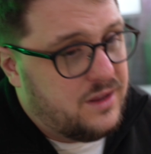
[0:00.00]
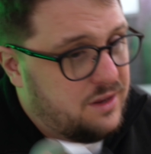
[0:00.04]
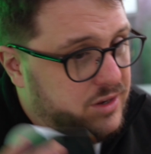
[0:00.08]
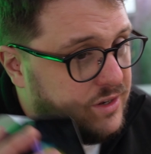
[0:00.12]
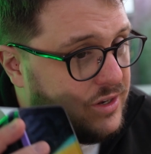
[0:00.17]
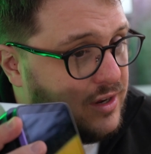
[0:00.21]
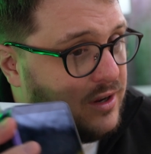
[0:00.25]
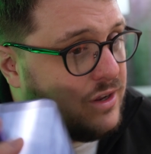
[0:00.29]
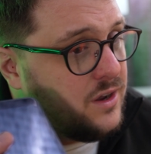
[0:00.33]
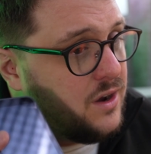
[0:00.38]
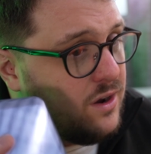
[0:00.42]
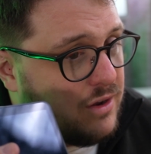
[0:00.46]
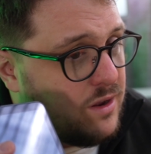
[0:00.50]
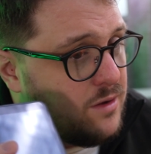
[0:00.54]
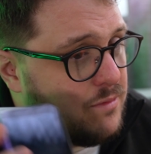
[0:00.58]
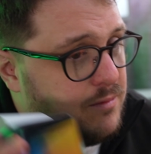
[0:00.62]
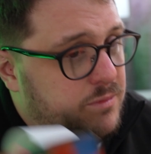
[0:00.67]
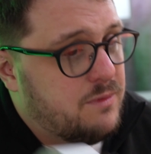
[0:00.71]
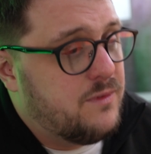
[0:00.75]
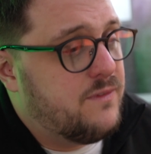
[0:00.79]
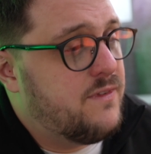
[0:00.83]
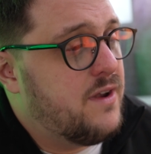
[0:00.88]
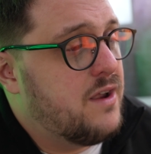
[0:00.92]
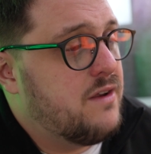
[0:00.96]
you can't go
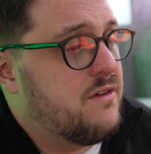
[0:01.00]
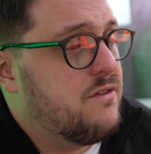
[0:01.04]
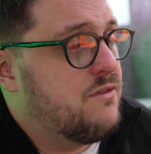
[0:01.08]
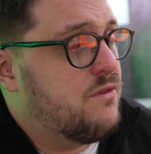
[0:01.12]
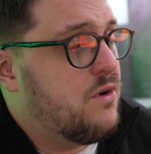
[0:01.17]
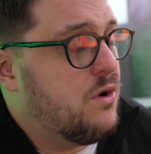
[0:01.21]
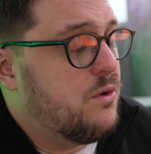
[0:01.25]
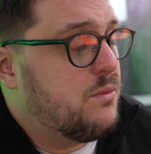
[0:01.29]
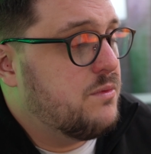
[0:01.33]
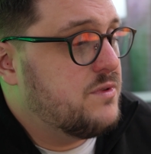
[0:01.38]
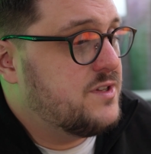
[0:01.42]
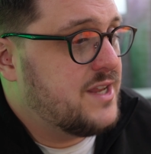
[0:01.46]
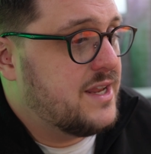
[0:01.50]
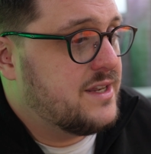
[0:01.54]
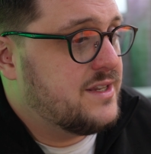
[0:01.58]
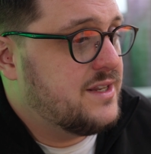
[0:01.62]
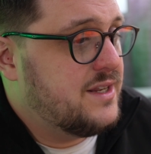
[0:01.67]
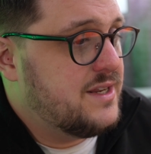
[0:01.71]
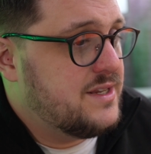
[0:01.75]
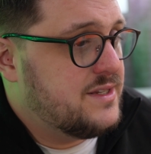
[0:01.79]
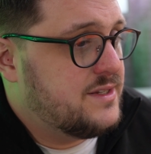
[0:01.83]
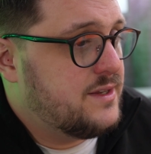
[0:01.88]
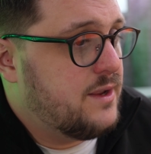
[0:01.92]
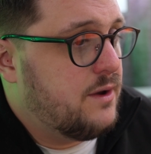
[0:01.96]
very wrong with
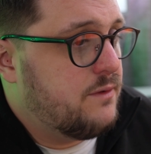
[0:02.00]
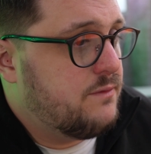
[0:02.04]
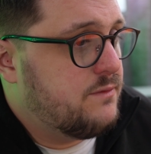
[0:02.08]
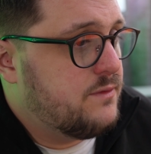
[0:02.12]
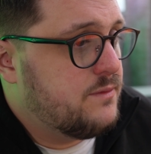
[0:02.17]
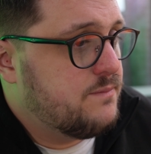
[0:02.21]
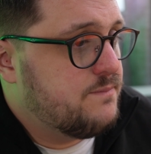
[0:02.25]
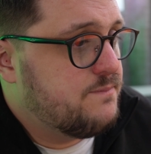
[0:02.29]
Zettle itself.